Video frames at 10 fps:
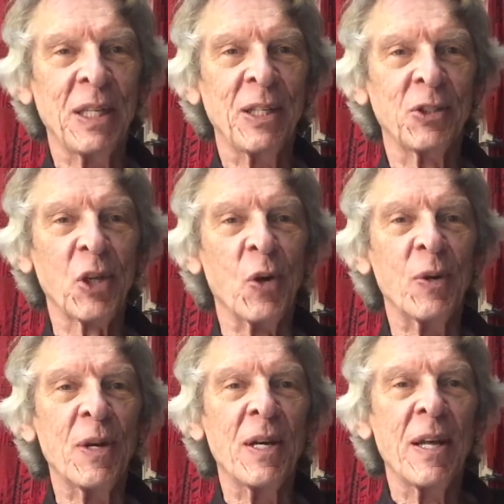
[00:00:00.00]
So,
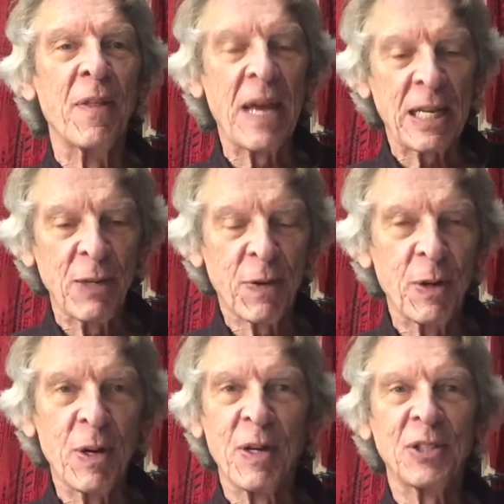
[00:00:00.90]
thank you
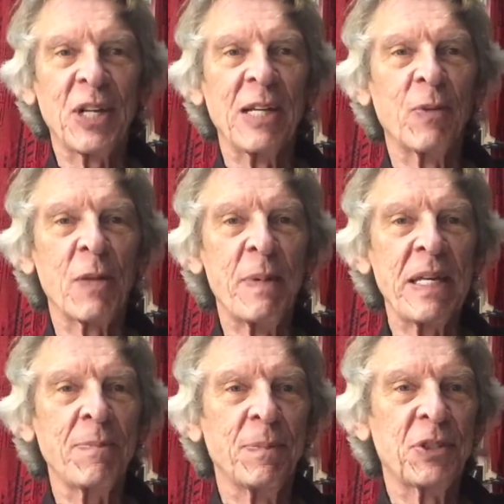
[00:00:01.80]
for staying with
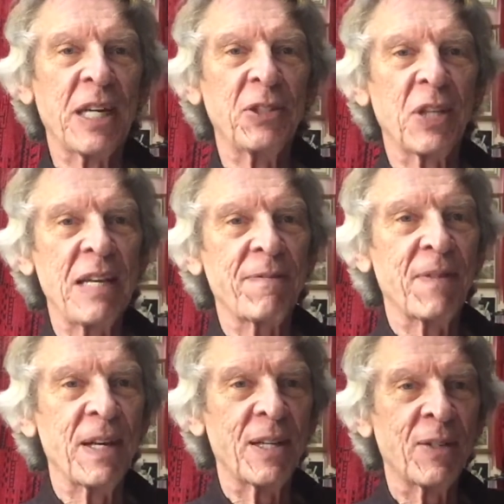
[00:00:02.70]
me. Stay safe,
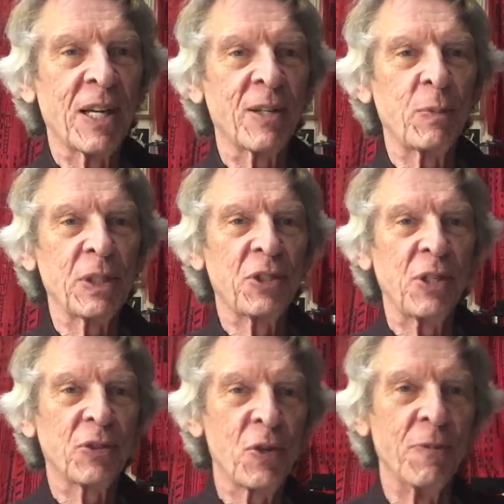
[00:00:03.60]
and we'll see
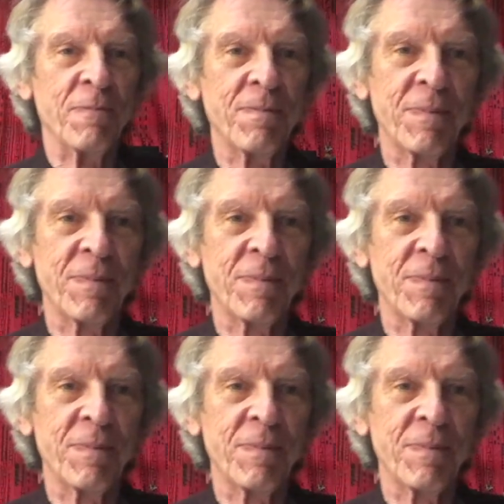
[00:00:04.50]
you soon.